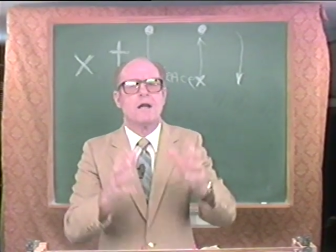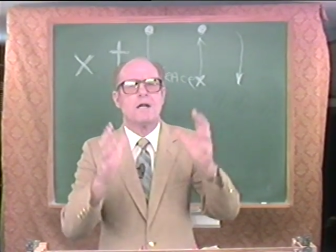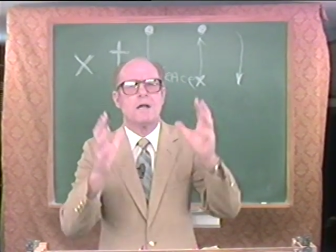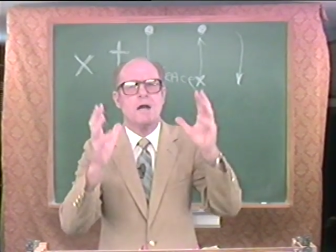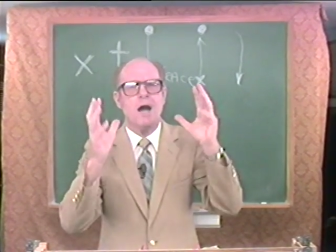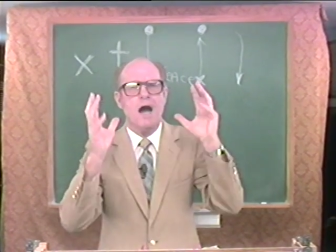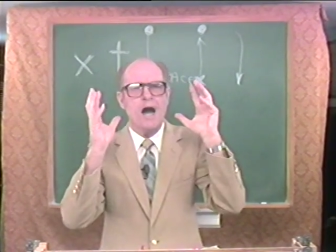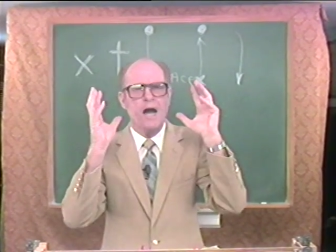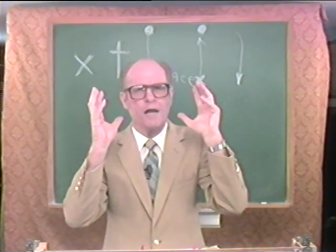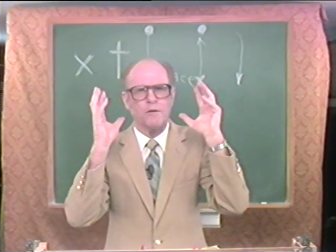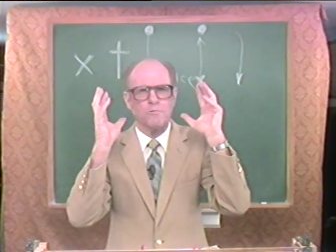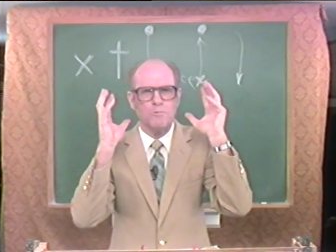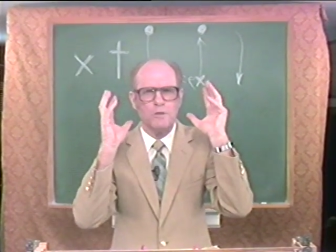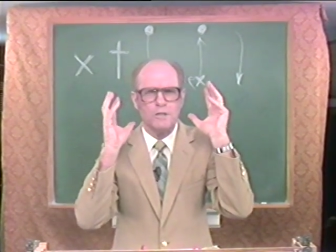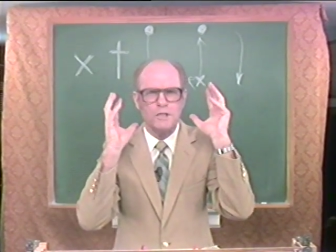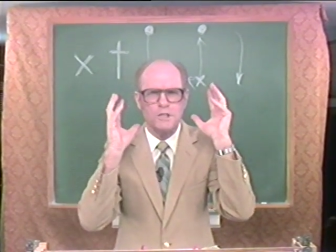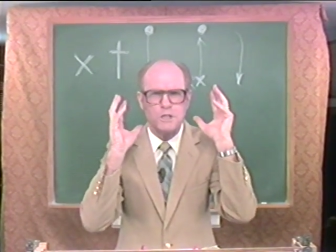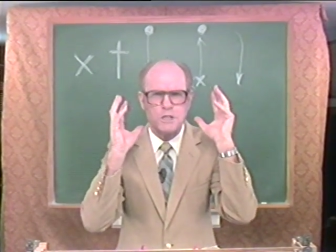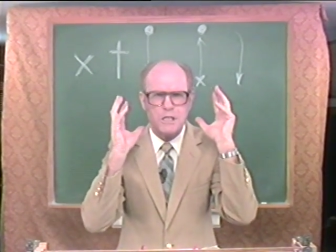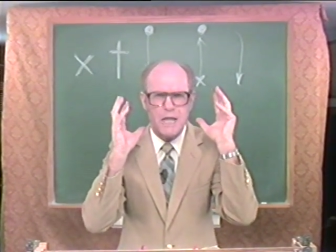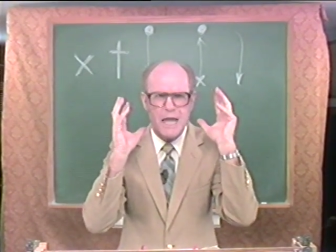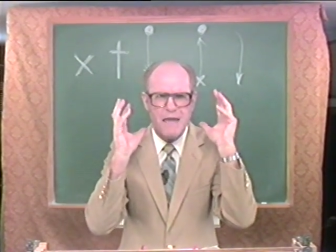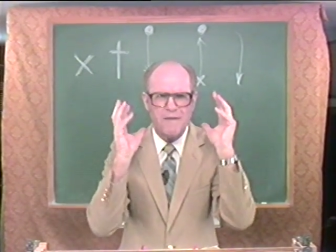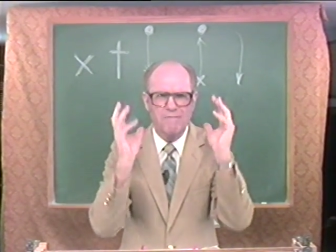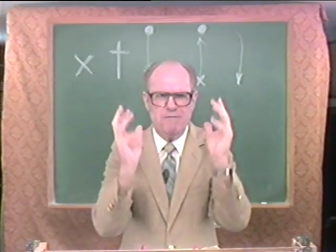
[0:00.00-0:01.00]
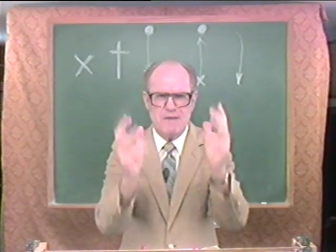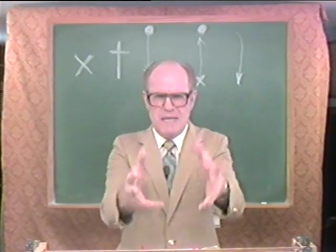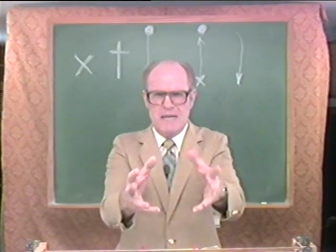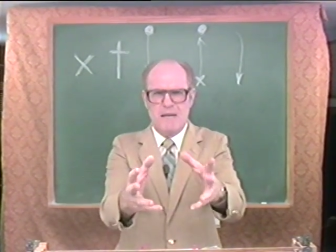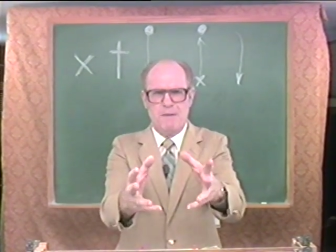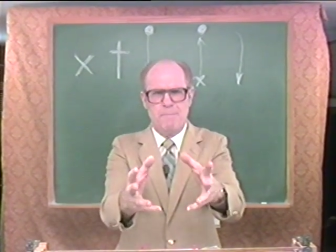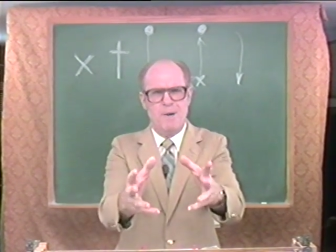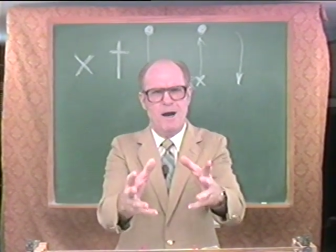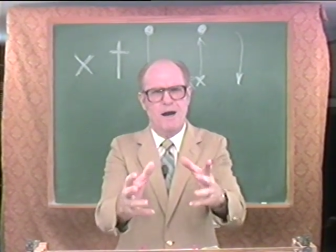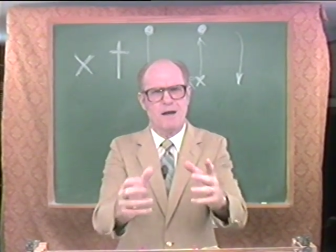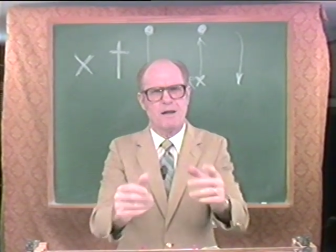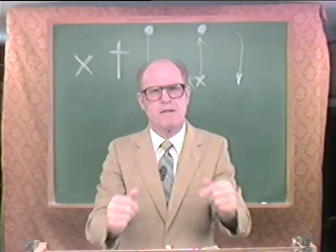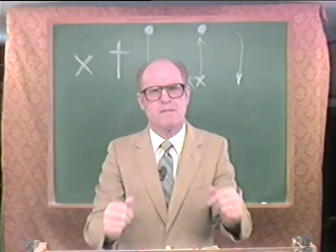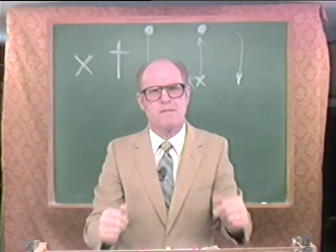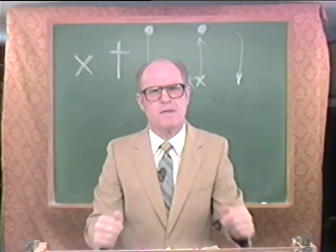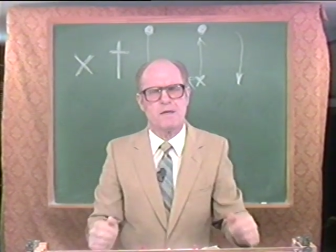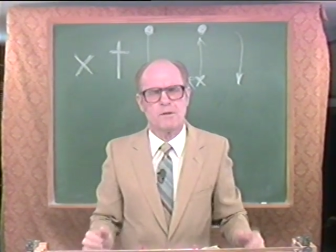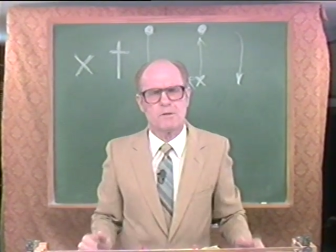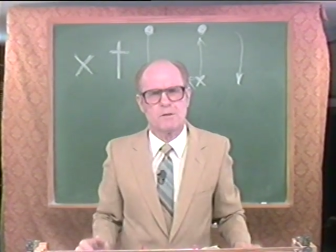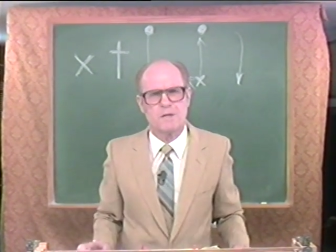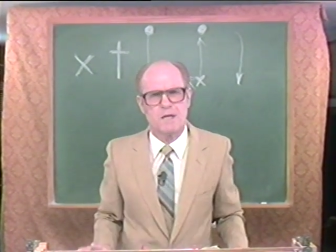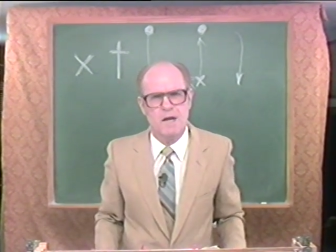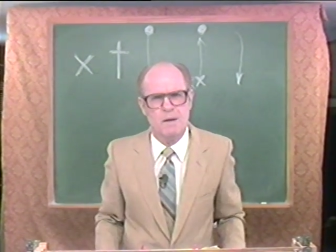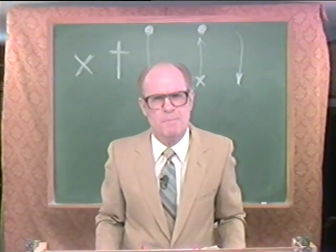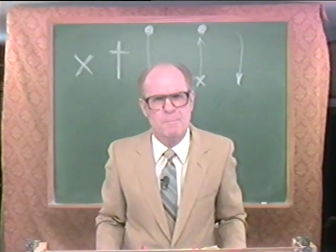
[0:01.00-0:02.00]
God will save anybody
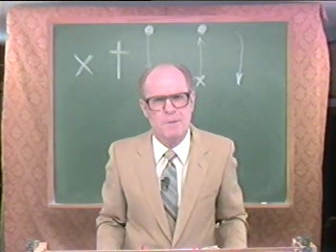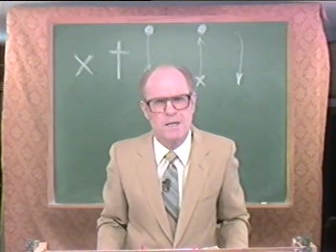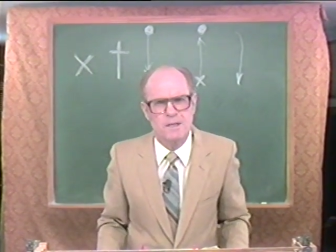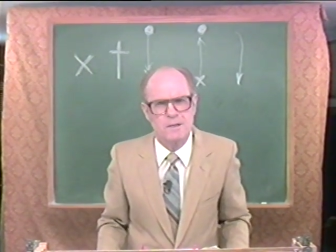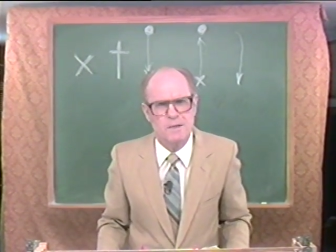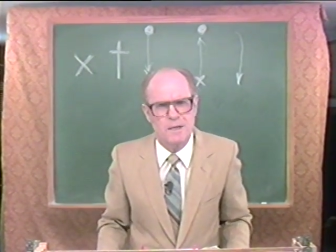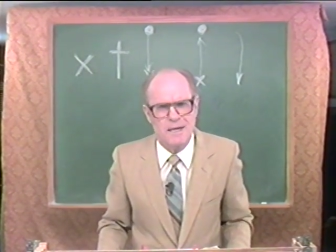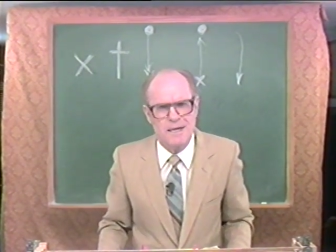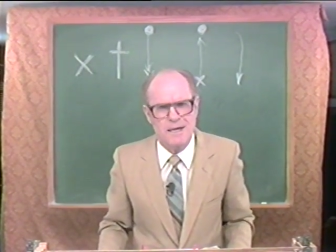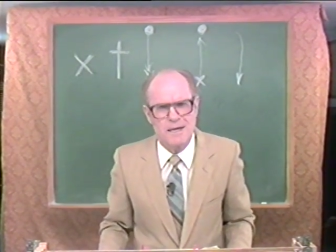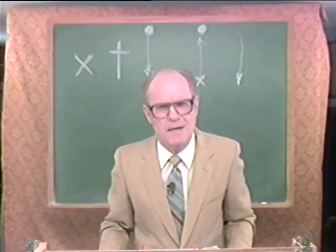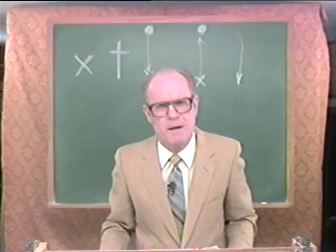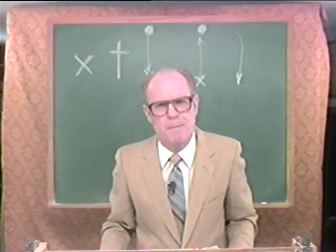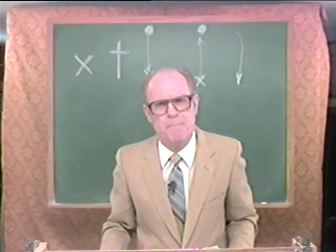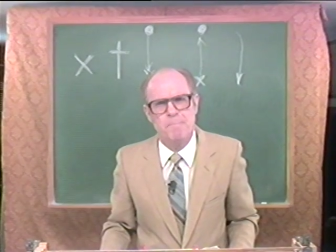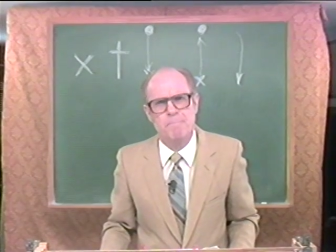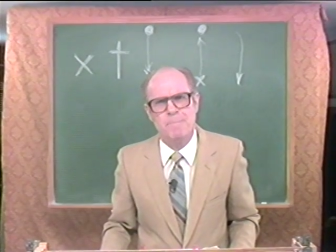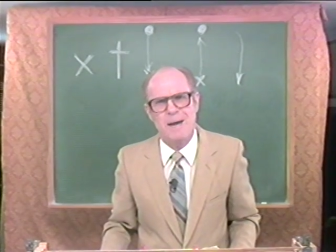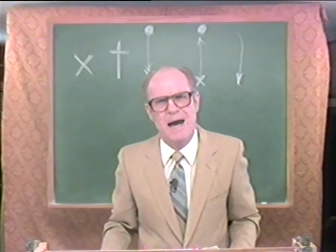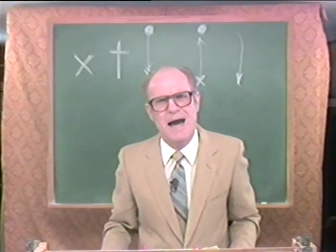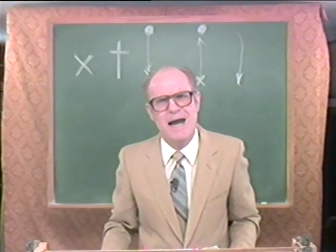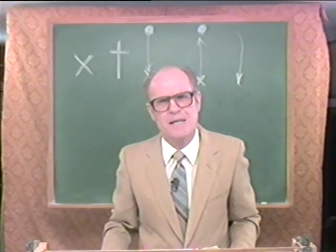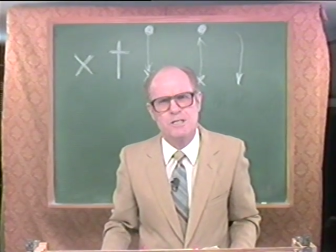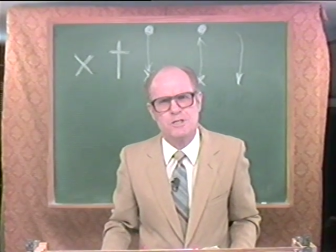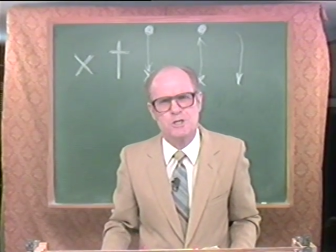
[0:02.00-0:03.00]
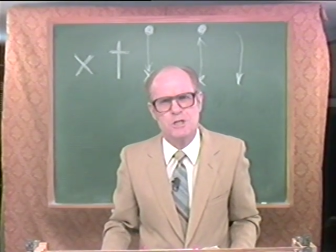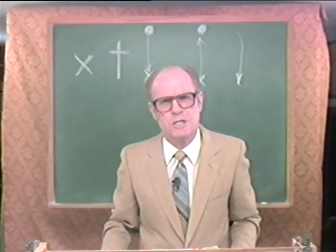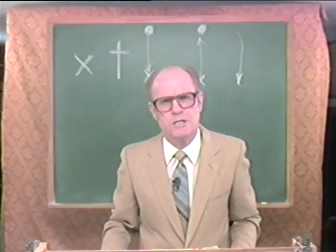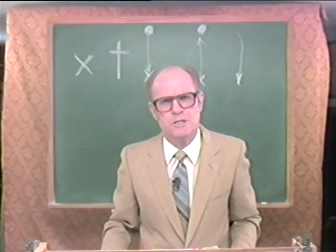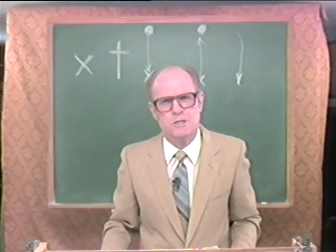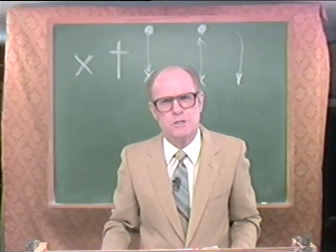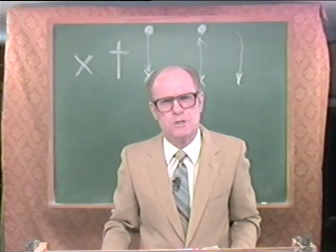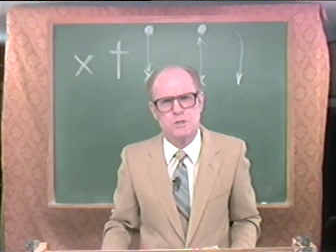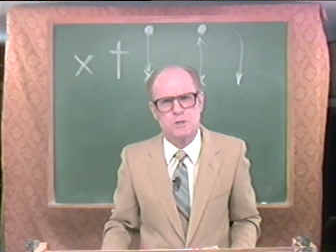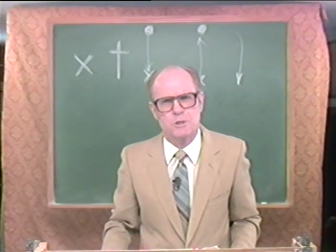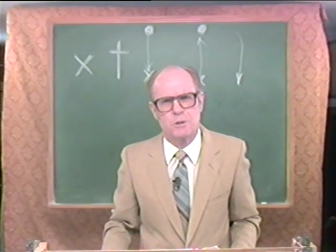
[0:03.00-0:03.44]
that'll come unto Him by Jesus